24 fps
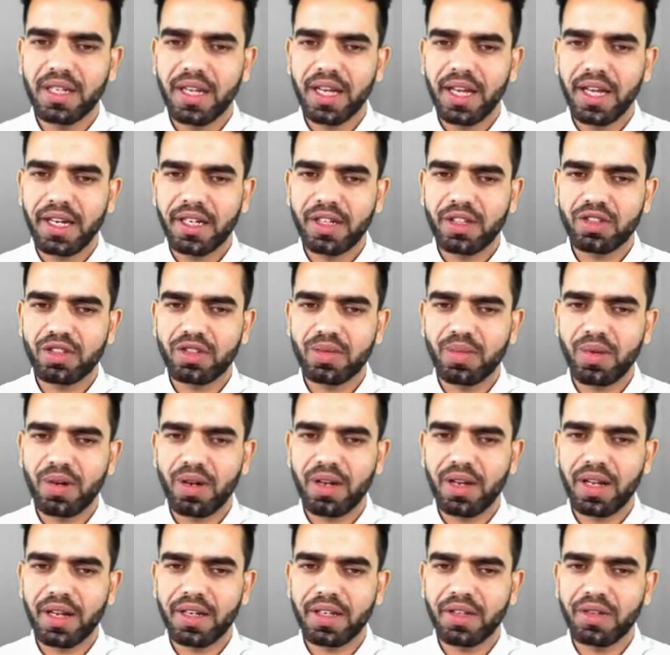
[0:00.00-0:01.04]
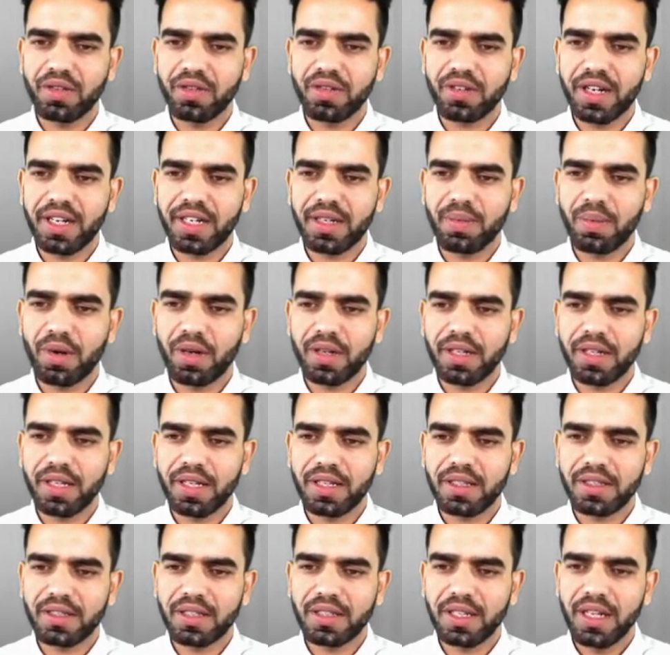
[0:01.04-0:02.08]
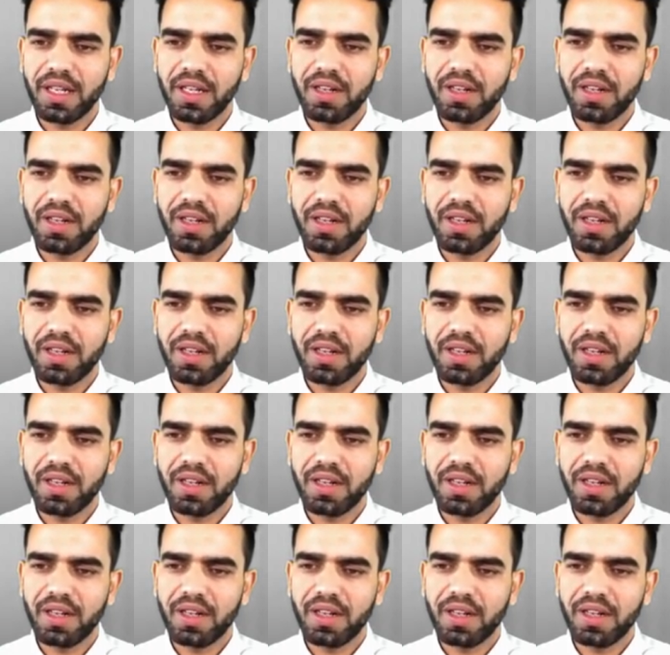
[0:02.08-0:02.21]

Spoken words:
into smaller nutrient particles